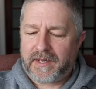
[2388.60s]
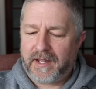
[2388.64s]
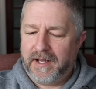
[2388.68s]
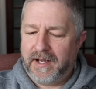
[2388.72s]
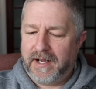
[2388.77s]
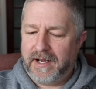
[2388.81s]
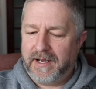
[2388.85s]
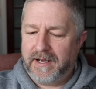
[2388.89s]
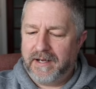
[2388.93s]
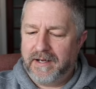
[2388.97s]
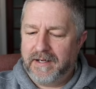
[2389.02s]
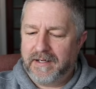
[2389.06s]

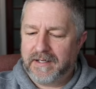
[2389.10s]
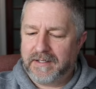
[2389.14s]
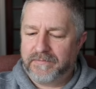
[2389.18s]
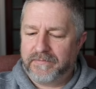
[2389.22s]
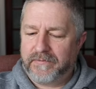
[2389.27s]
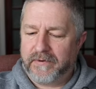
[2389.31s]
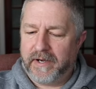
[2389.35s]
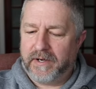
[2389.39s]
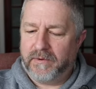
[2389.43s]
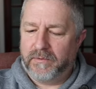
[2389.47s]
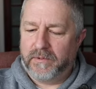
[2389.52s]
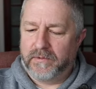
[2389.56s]
uh,
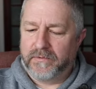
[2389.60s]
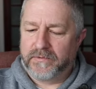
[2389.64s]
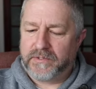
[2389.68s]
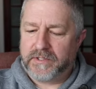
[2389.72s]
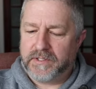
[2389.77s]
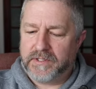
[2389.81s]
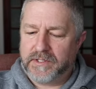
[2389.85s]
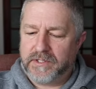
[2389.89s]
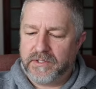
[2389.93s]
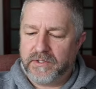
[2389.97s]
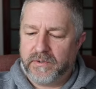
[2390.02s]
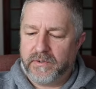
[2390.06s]
Freddie Wolf
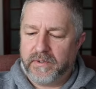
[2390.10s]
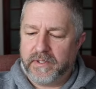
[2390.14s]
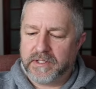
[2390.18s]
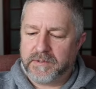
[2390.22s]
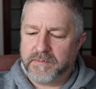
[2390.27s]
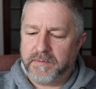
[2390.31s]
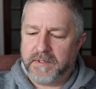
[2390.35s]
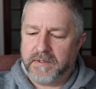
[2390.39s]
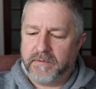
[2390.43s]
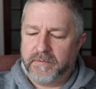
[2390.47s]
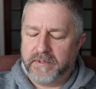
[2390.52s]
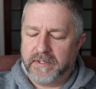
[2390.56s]
says, Dune has
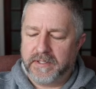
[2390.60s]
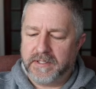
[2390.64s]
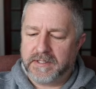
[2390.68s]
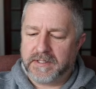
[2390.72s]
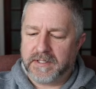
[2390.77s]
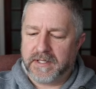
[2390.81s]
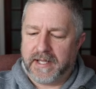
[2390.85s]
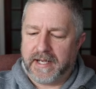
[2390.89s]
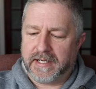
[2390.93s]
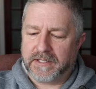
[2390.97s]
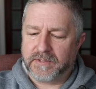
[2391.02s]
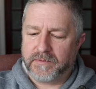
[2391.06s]
been
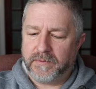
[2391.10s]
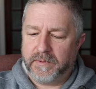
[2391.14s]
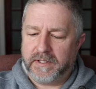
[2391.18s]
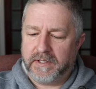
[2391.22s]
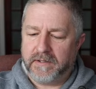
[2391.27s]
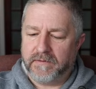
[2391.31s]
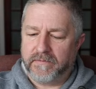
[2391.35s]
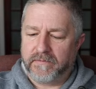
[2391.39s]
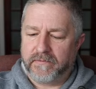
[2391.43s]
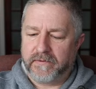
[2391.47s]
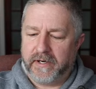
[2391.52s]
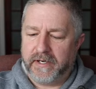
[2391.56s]
released last week
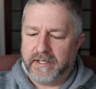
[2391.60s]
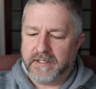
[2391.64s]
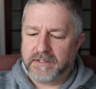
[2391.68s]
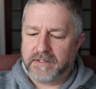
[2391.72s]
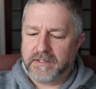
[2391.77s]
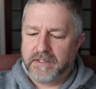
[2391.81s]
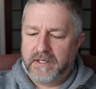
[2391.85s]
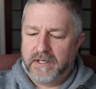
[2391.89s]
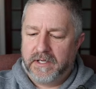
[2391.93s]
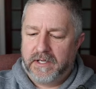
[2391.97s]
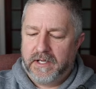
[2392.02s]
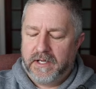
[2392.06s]
in
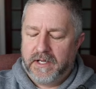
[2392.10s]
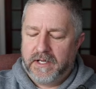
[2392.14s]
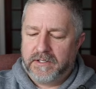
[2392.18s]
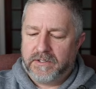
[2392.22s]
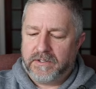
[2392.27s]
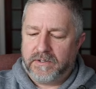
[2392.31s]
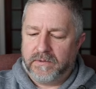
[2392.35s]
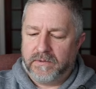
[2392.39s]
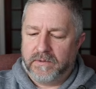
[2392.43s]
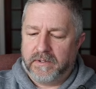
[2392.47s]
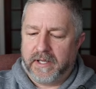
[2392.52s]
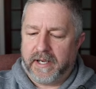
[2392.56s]
France.
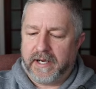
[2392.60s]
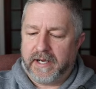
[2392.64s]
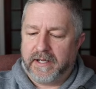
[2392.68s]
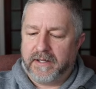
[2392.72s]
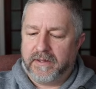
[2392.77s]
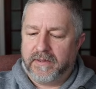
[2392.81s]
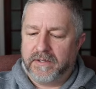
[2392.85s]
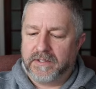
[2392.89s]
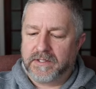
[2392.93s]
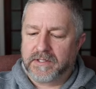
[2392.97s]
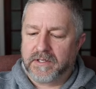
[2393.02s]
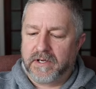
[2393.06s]
Do you like
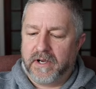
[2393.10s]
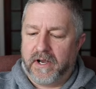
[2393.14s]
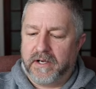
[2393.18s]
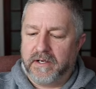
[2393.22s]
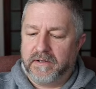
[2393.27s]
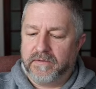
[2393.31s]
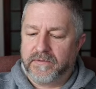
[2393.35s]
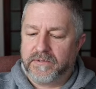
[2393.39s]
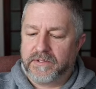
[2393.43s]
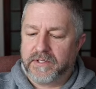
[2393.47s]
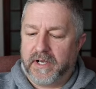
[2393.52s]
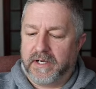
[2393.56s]
this kind
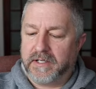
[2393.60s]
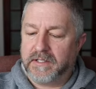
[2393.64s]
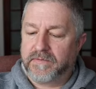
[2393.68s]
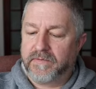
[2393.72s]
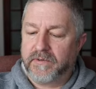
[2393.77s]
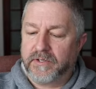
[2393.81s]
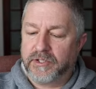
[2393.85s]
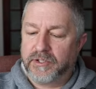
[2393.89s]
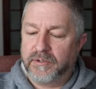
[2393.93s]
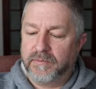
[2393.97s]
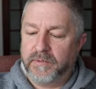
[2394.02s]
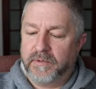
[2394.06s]
of science
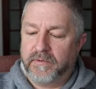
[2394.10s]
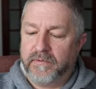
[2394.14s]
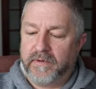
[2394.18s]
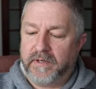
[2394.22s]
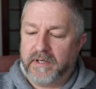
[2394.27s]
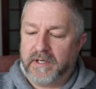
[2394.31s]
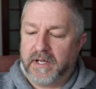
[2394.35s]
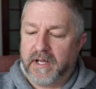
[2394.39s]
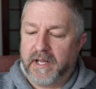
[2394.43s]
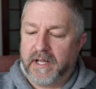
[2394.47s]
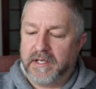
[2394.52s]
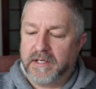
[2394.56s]
fiction
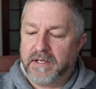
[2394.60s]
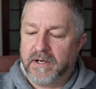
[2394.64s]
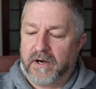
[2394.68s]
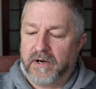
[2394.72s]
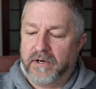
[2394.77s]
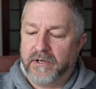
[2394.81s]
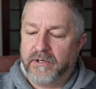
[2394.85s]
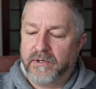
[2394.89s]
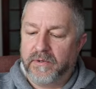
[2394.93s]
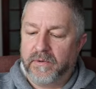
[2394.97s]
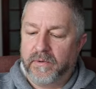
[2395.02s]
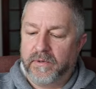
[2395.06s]
movie? And
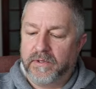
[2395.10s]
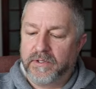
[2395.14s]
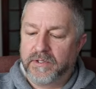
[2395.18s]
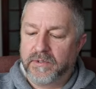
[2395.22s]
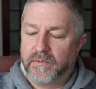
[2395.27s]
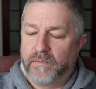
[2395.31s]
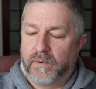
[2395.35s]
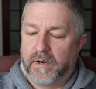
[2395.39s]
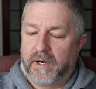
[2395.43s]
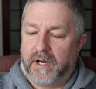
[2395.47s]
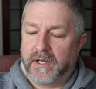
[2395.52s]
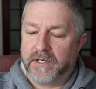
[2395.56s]
are you going
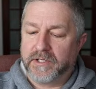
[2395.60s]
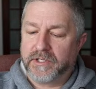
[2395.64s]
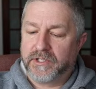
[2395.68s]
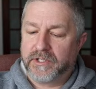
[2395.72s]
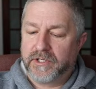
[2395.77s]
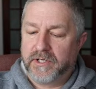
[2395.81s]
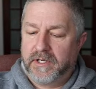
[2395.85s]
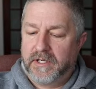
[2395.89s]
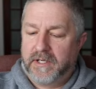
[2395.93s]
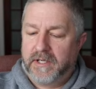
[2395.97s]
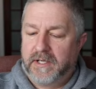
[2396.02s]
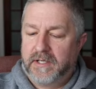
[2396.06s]
to
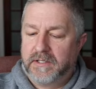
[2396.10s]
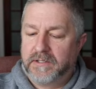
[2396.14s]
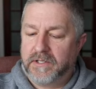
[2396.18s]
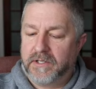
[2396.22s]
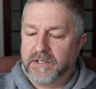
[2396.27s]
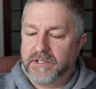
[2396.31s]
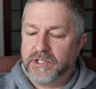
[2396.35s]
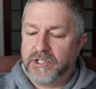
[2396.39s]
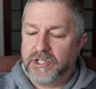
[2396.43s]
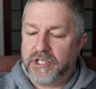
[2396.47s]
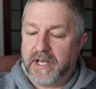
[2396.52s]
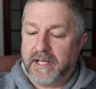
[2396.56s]
watch?
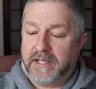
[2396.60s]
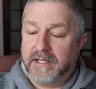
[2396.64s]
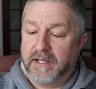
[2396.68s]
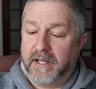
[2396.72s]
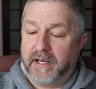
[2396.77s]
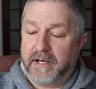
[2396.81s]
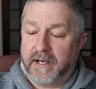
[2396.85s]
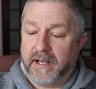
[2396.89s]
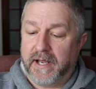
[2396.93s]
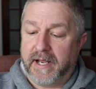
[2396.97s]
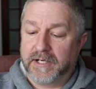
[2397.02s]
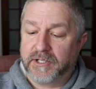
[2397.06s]
Does Jen
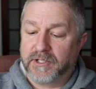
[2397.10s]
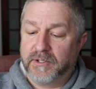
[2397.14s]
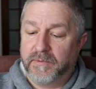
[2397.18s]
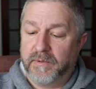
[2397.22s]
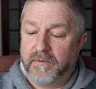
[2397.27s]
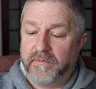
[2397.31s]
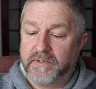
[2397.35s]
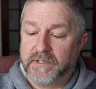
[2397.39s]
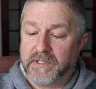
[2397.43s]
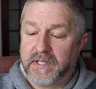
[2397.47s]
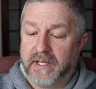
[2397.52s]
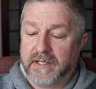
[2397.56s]
like action
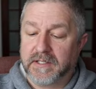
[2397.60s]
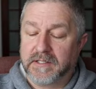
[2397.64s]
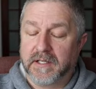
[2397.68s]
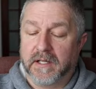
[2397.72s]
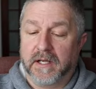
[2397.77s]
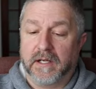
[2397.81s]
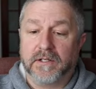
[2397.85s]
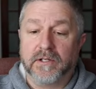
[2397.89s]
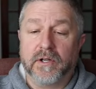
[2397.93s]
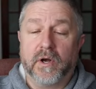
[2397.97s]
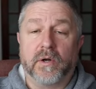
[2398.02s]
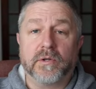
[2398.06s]
movies? Thanks a
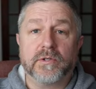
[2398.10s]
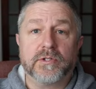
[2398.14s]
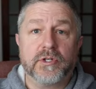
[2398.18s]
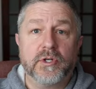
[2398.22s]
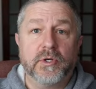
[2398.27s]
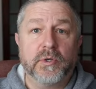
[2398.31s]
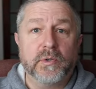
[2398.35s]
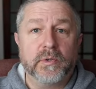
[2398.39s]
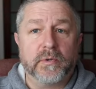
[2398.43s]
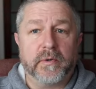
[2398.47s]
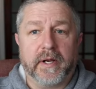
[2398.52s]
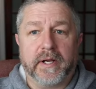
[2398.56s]
lot.
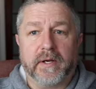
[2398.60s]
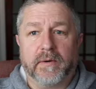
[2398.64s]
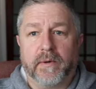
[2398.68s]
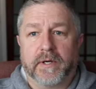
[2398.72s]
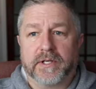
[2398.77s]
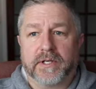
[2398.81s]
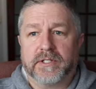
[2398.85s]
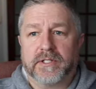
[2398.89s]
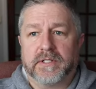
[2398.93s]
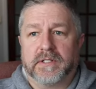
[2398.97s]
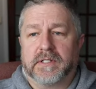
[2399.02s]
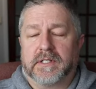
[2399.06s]
Two great
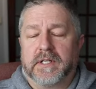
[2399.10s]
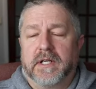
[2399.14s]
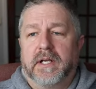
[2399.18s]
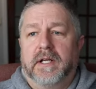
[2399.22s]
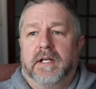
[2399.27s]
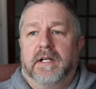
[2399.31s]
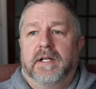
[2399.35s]
questions.